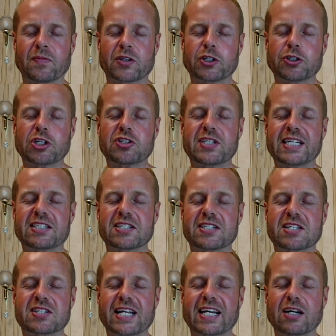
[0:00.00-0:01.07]
You just need to
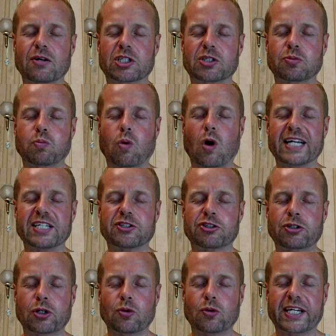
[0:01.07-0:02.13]
distinguish what is
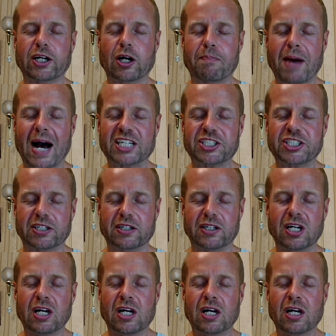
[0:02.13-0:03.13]
truly your passion